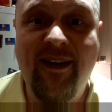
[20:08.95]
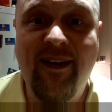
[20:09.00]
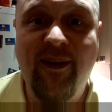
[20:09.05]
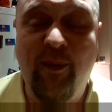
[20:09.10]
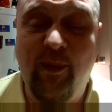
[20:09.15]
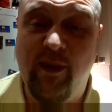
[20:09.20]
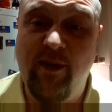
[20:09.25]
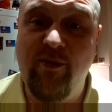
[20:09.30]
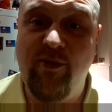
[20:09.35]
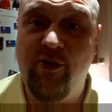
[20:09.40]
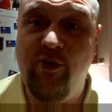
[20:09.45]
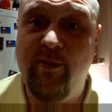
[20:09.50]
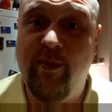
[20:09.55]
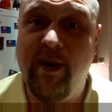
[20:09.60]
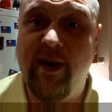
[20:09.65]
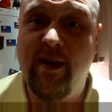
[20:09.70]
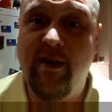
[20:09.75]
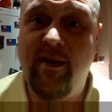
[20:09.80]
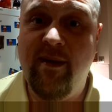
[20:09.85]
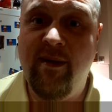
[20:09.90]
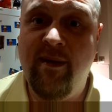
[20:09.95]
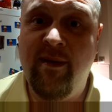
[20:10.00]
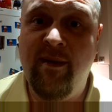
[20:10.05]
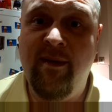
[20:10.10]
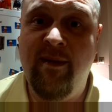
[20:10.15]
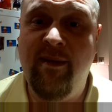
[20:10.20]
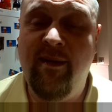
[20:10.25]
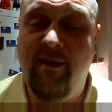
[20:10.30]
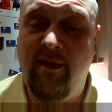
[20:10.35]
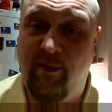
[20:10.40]
Without you, Ben,
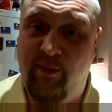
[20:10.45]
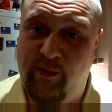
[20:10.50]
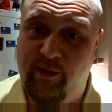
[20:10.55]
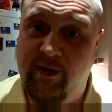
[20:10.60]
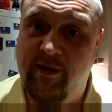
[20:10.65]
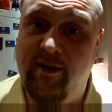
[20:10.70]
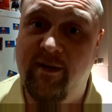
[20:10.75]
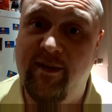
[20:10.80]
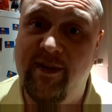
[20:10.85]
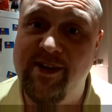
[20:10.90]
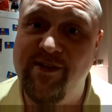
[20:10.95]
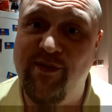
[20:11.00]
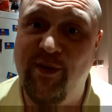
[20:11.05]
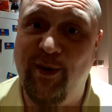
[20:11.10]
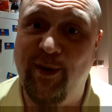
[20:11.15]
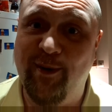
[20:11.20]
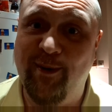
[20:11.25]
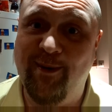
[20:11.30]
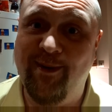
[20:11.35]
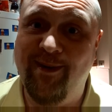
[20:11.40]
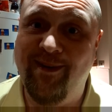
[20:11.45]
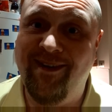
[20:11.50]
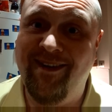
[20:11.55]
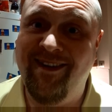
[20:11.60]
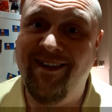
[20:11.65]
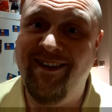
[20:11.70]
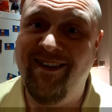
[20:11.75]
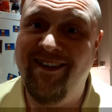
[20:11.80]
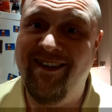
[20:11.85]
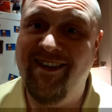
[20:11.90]
I wouldn't have done this video.
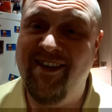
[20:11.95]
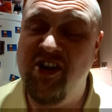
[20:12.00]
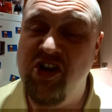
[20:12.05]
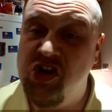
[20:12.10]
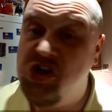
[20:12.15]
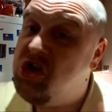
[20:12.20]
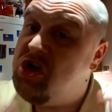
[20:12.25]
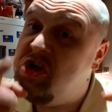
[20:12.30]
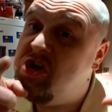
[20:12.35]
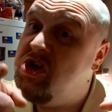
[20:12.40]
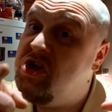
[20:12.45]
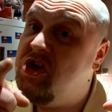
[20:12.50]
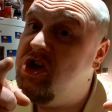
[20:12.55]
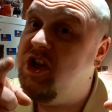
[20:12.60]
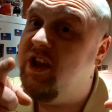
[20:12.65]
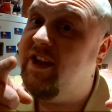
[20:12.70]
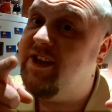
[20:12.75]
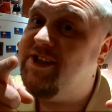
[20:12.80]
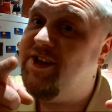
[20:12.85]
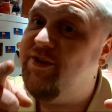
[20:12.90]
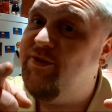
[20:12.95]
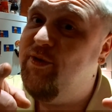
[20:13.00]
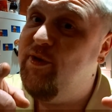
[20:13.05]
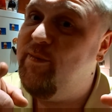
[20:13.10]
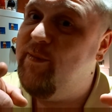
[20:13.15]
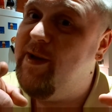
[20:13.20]
That's the truth,